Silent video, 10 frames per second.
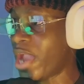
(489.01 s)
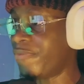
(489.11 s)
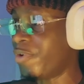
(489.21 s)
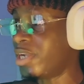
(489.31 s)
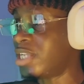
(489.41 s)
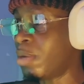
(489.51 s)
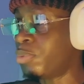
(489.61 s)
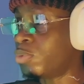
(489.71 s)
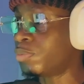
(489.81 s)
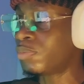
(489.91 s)
For
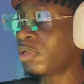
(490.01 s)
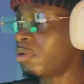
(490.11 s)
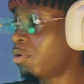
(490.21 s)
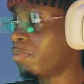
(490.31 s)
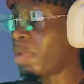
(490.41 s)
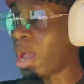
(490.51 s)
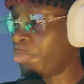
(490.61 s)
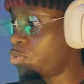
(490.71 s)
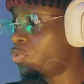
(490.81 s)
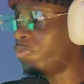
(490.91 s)
example,
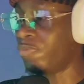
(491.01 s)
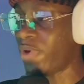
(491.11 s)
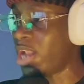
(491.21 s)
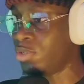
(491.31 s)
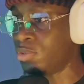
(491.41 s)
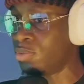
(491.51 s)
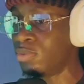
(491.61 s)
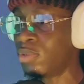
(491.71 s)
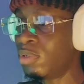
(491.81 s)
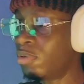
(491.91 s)
Apple value
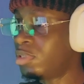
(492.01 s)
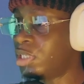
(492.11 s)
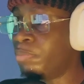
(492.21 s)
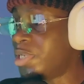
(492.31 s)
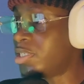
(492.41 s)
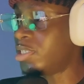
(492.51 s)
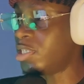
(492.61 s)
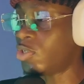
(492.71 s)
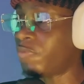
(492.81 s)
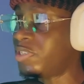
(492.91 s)
simplicity,
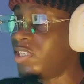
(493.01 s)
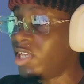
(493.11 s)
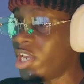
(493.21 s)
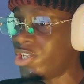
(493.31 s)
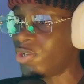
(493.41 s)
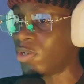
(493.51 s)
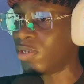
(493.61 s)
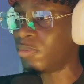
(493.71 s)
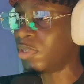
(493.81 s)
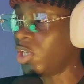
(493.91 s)
sophistication,
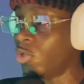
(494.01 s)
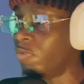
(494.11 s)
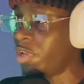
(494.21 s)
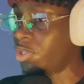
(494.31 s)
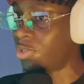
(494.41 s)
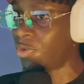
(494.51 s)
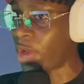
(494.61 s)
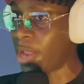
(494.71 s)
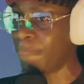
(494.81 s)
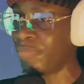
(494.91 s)
innovation, right?